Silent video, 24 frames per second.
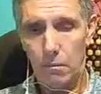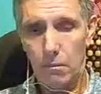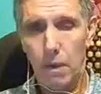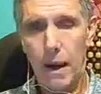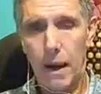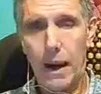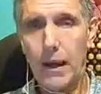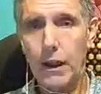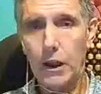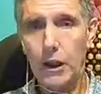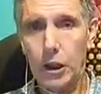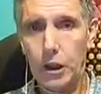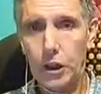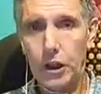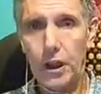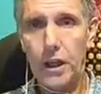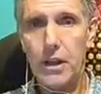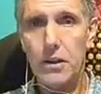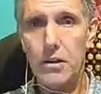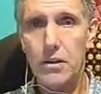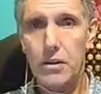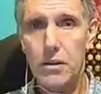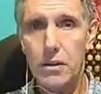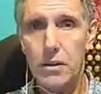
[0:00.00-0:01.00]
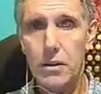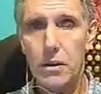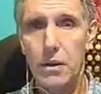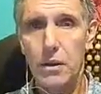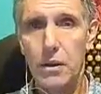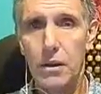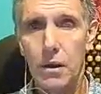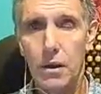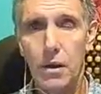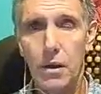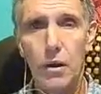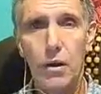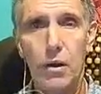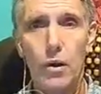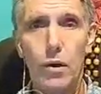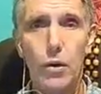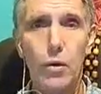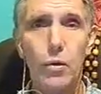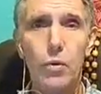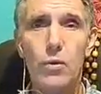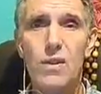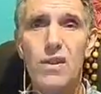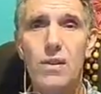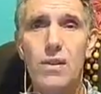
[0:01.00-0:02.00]
by any chance
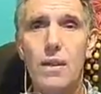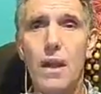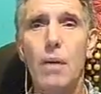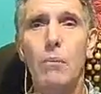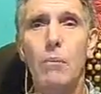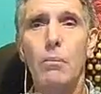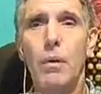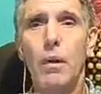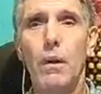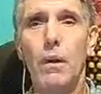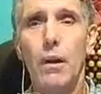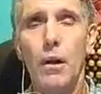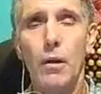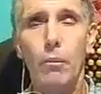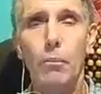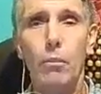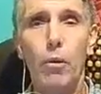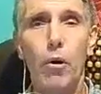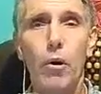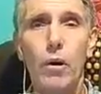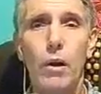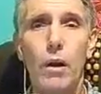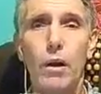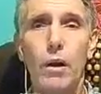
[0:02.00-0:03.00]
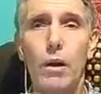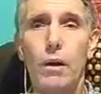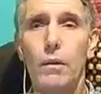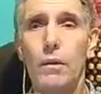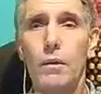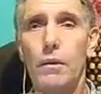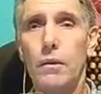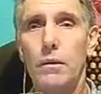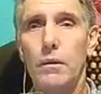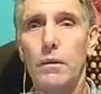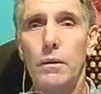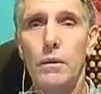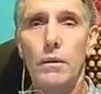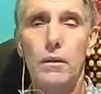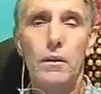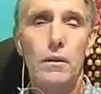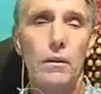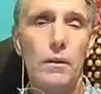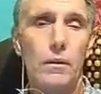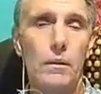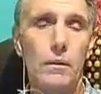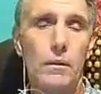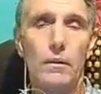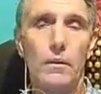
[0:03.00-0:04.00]
you stumble upon a
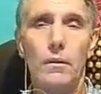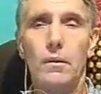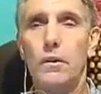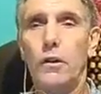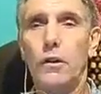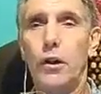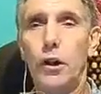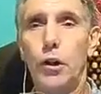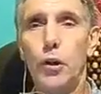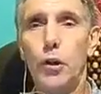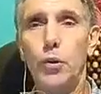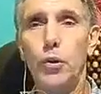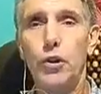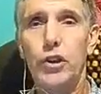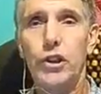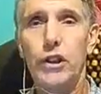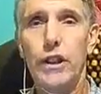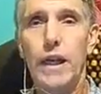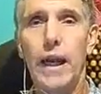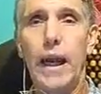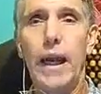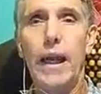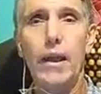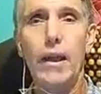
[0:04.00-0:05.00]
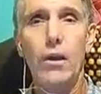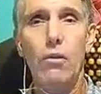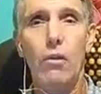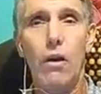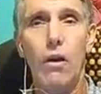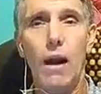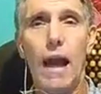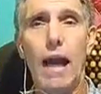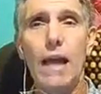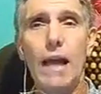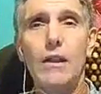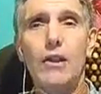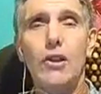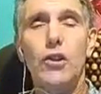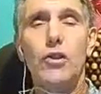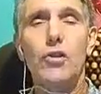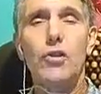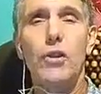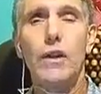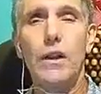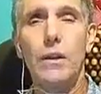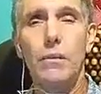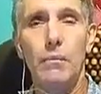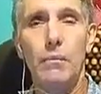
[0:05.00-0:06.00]
huge cake or ice
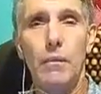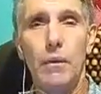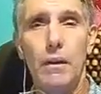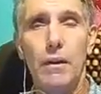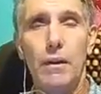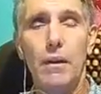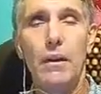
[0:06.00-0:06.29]
cream